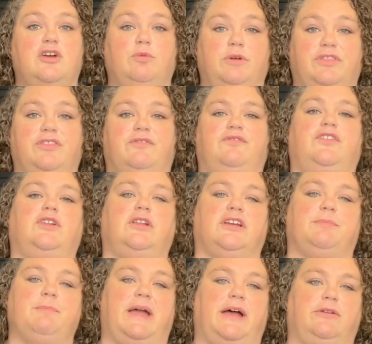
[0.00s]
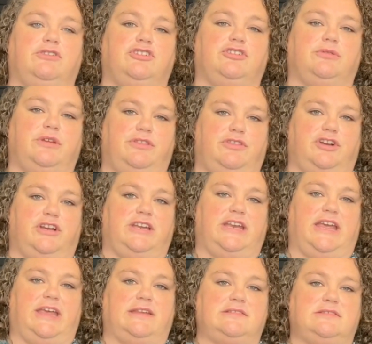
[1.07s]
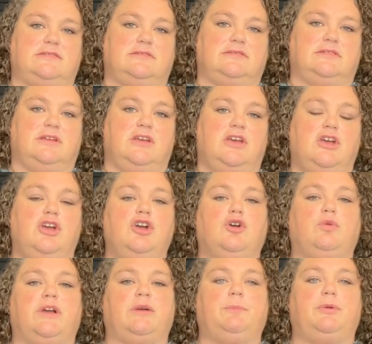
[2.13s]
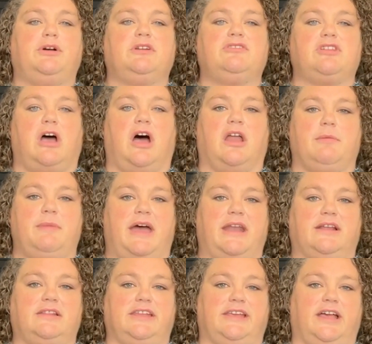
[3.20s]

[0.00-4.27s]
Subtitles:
with the full amount due in 30 days. QuickBooks automatically